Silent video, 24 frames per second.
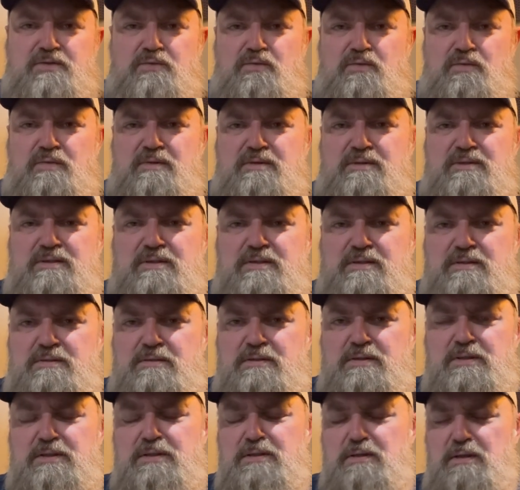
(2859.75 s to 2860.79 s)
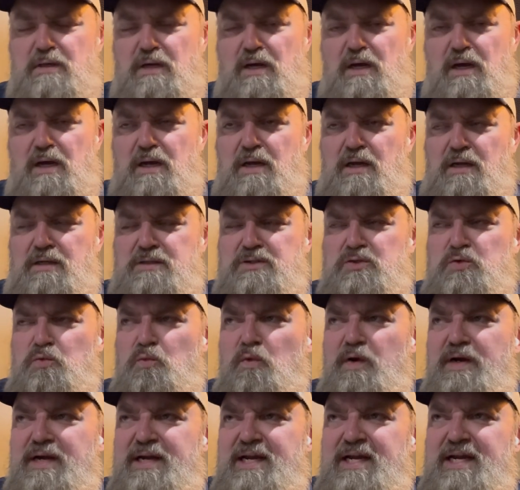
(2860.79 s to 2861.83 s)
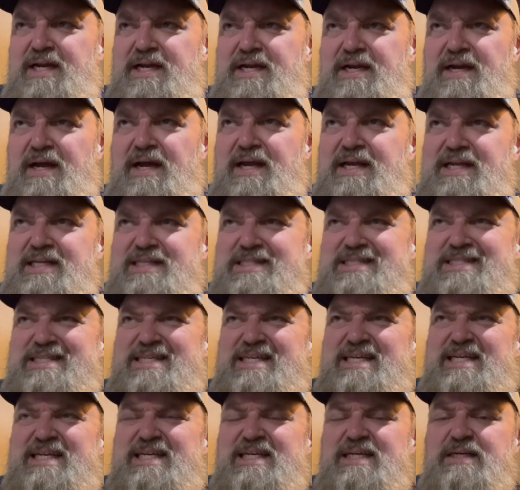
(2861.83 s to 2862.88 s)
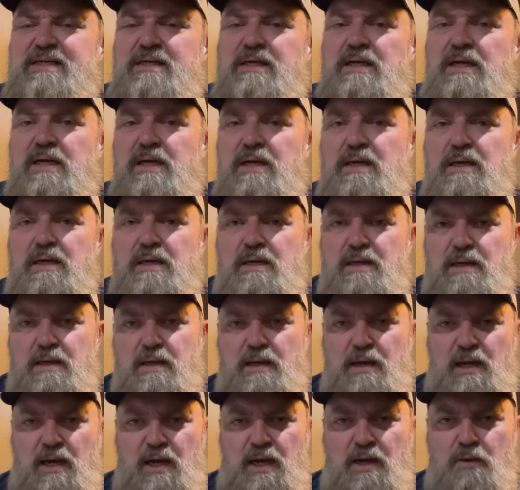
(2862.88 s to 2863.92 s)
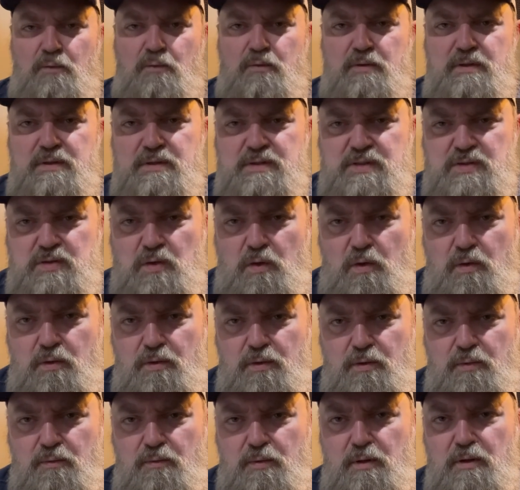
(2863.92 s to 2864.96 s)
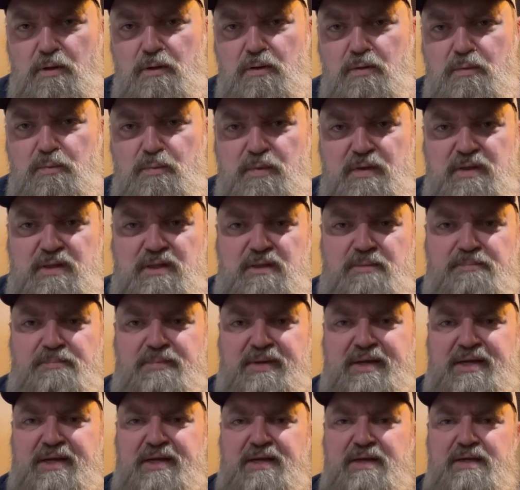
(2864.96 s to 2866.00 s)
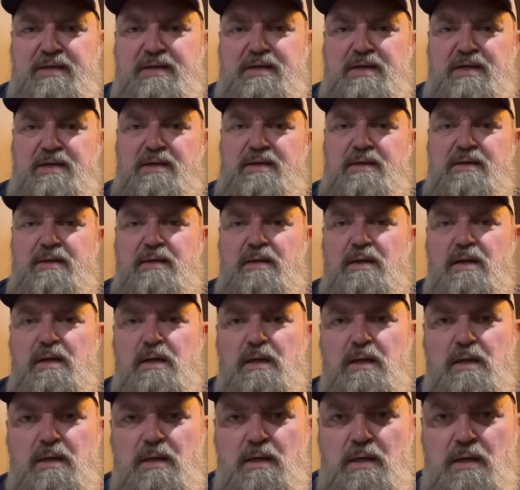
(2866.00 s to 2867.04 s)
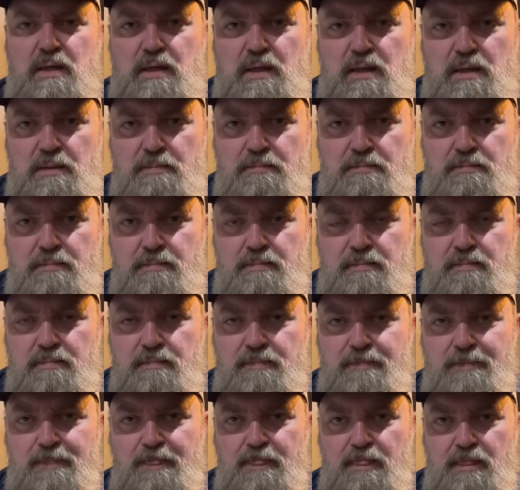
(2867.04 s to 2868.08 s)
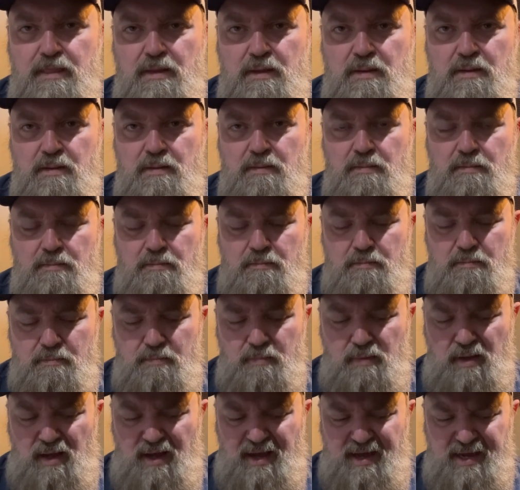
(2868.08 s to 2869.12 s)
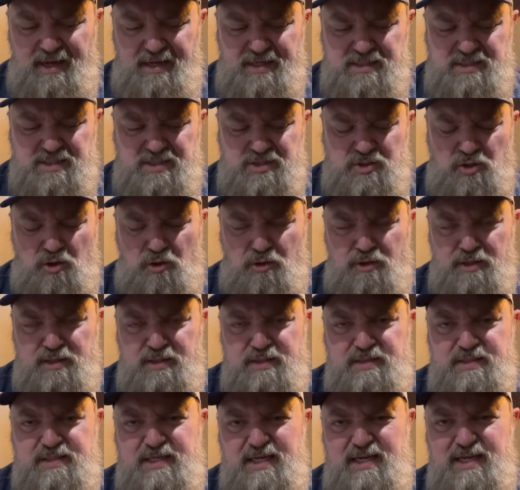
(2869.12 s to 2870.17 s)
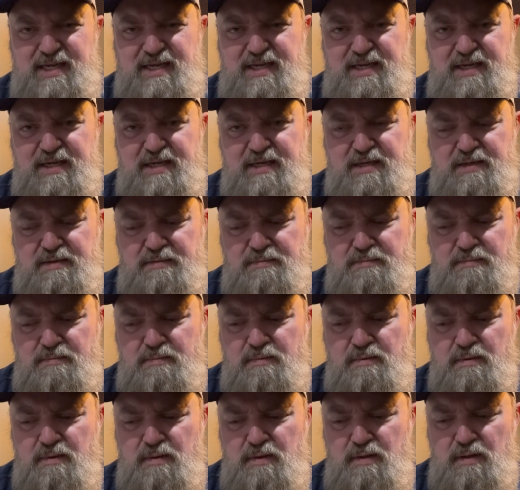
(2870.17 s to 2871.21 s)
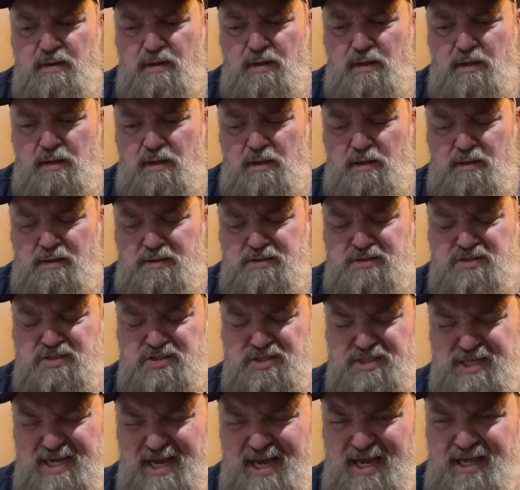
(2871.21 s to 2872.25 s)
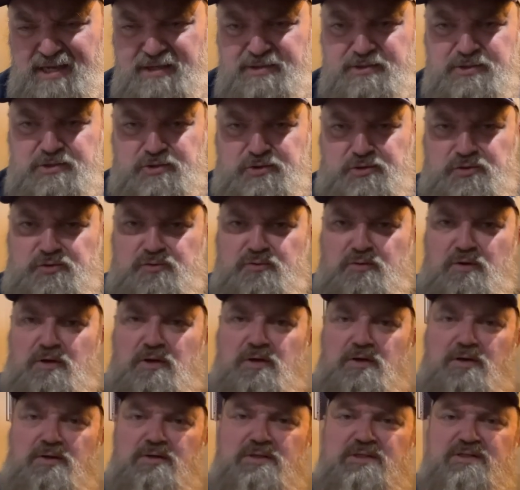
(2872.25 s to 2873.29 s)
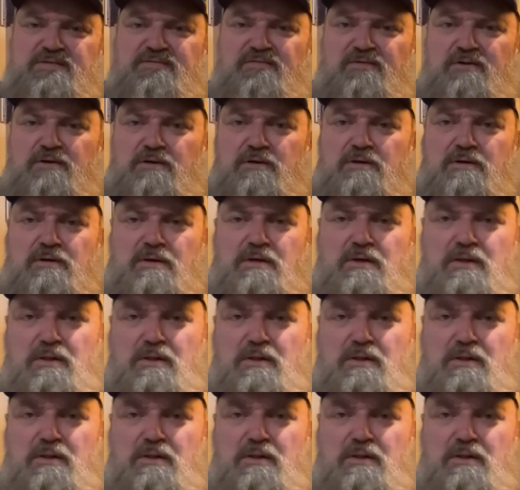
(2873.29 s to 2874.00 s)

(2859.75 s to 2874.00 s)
two, uh, 2019, I was on the road with the band and um, I started taking uh, statin drugs for